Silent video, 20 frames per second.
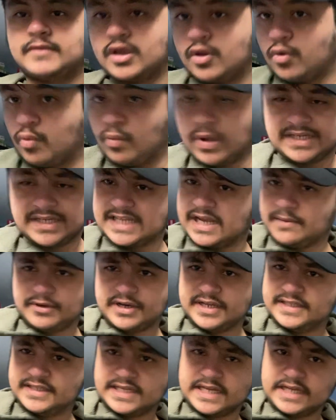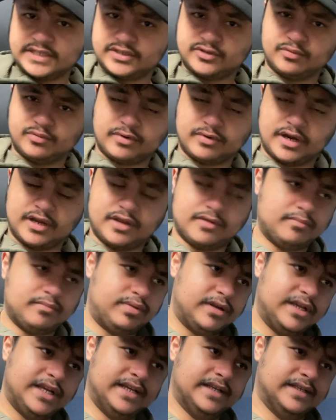West Ham on international break.
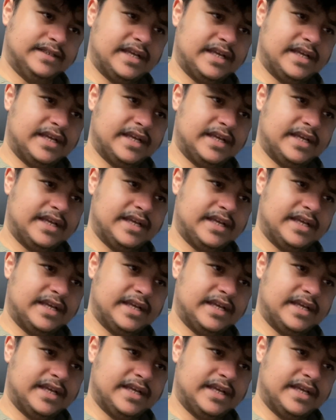Please,